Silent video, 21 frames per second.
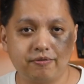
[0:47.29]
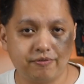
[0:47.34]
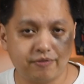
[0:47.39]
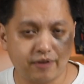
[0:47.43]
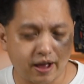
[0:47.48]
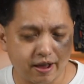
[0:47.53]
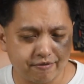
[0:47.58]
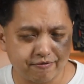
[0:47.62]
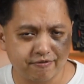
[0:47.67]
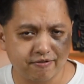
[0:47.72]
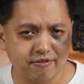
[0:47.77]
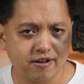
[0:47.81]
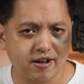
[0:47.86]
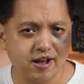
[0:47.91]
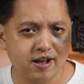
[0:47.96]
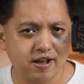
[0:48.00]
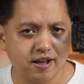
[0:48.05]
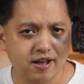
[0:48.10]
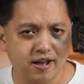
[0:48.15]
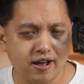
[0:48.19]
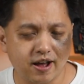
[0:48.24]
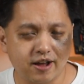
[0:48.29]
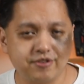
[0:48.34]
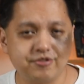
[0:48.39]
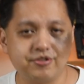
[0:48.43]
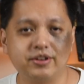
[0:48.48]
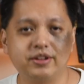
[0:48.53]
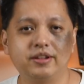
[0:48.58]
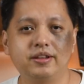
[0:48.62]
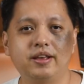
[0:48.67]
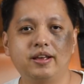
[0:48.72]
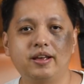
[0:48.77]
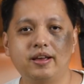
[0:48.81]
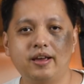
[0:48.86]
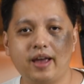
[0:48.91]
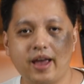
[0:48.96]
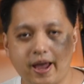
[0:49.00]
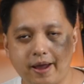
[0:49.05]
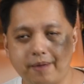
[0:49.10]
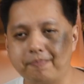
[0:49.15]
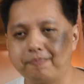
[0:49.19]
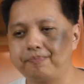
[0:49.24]

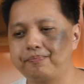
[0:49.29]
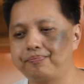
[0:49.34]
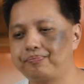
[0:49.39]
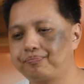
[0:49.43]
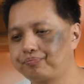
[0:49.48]
5500M.